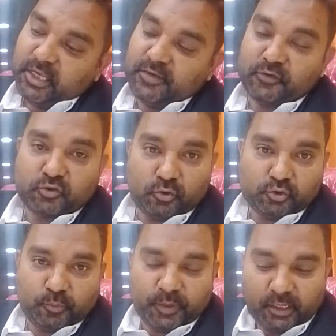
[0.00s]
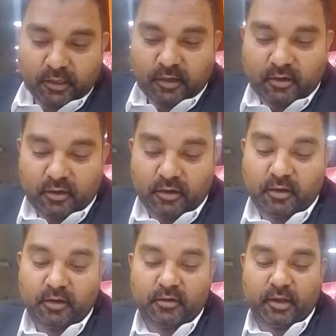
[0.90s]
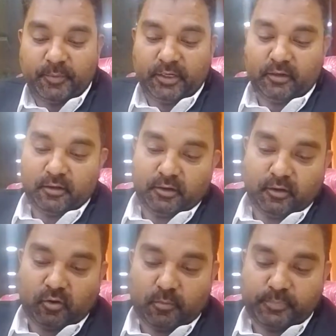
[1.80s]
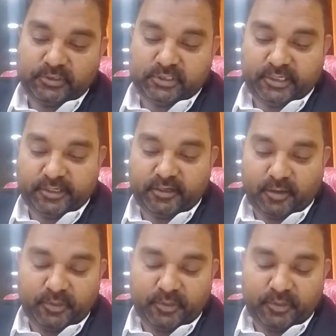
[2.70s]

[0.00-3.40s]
He was also being compensated,